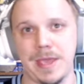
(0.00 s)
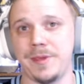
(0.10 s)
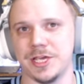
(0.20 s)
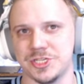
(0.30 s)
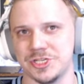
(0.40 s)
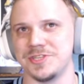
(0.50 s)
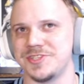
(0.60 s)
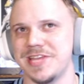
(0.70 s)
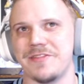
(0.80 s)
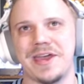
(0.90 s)
maybe I shouldn't have
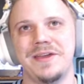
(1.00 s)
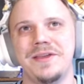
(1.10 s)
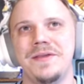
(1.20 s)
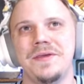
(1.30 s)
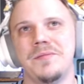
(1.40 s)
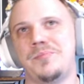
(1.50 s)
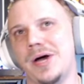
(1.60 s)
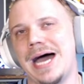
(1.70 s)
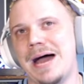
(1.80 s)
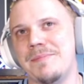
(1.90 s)
said that.
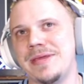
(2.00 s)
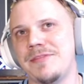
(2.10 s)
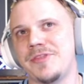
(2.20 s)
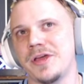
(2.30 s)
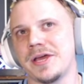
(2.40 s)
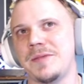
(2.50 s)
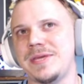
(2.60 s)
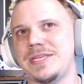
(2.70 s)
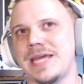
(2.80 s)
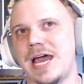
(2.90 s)
But I mean, they're going to
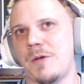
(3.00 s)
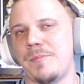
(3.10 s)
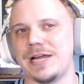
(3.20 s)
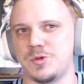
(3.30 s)
be down by